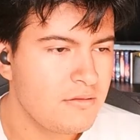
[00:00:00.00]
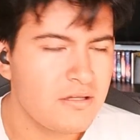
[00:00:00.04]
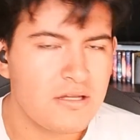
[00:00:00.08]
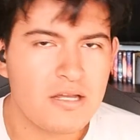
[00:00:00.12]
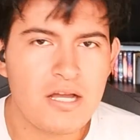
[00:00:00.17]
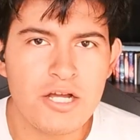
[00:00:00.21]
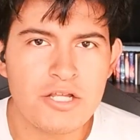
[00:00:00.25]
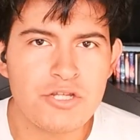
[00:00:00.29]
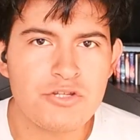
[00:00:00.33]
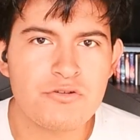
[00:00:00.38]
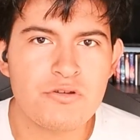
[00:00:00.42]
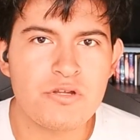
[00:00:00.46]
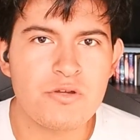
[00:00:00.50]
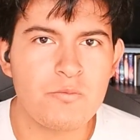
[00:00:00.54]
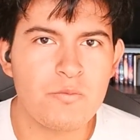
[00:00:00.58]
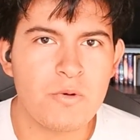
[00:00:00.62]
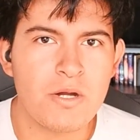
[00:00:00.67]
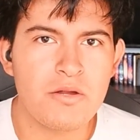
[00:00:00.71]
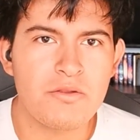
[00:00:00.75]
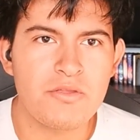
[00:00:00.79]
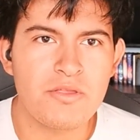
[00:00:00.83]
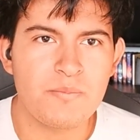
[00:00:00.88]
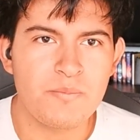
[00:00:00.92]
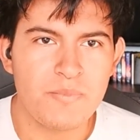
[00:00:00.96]
The country
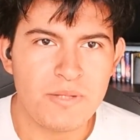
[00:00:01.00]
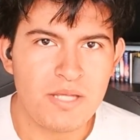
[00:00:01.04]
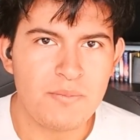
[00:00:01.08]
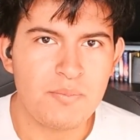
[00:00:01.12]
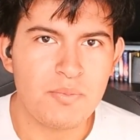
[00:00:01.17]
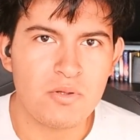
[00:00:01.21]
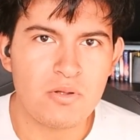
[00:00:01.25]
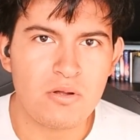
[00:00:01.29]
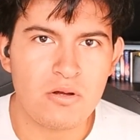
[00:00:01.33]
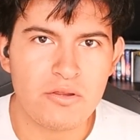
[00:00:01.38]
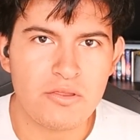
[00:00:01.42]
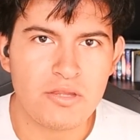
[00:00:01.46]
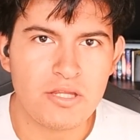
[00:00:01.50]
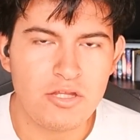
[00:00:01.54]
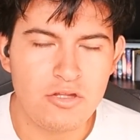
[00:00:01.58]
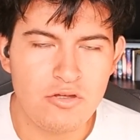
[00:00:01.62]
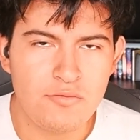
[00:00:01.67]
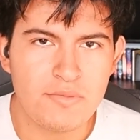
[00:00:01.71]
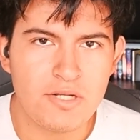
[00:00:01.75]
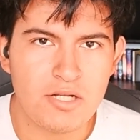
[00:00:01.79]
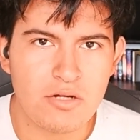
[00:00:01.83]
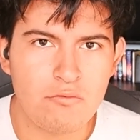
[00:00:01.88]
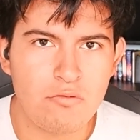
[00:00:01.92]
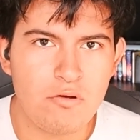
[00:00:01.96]
where the people are the
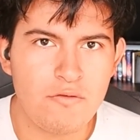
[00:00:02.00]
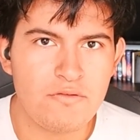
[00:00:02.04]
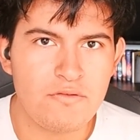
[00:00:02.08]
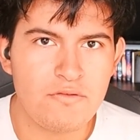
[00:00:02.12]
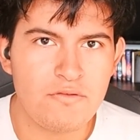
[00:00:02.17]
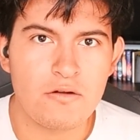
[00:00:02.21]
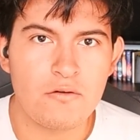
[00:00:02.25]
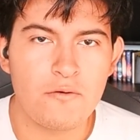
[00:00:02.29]
human equivalent